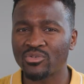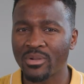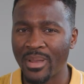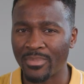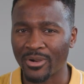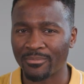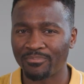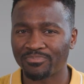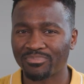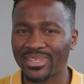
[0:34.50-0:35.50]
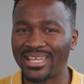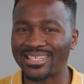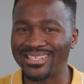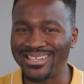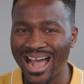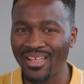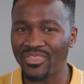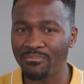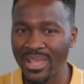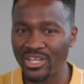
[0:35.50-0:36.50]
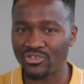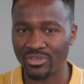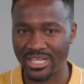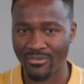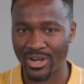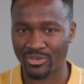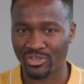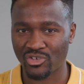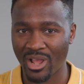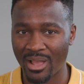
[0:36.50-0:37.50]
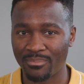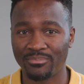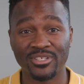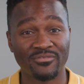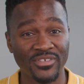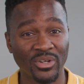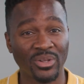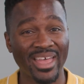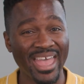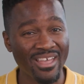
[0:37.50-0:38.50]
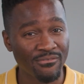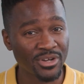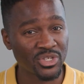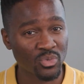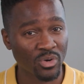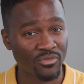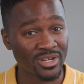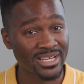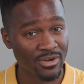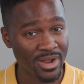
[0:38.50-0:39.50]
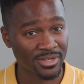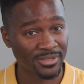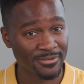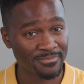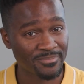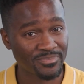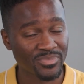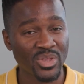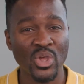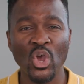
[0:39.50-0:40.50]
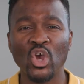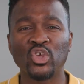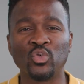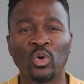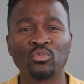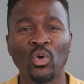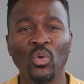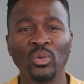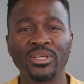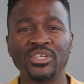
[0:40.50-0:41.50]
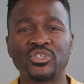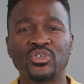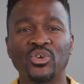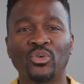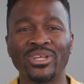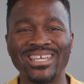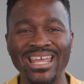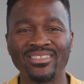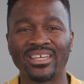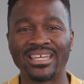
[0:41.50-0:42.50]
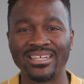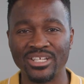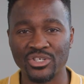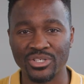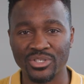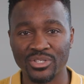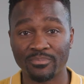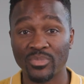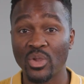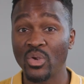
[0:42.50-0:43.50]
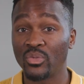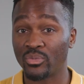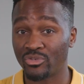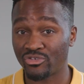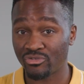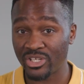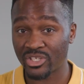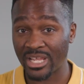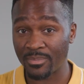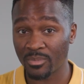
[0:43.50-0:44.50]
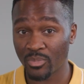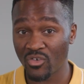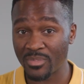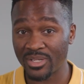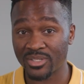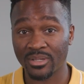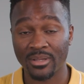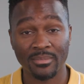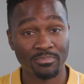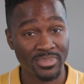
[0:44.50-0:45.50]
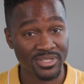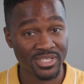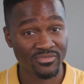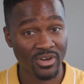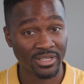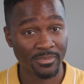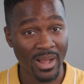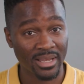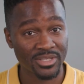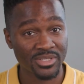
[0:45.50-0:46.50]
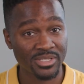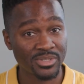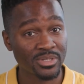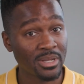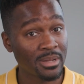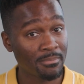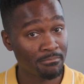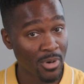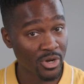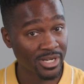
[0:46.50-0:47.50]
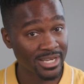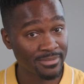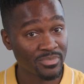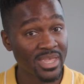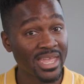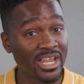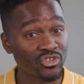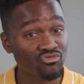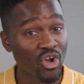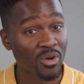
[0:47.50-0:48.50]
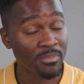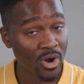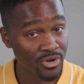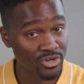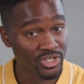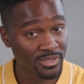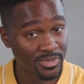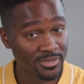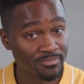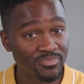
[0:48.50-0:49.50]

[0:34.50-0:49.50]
to remember, it's not the Main Street director's job to fill every storefront directly. Your role is to create the conditions through streetscape improvements, business-friendly policies, marketing, and strong partnerships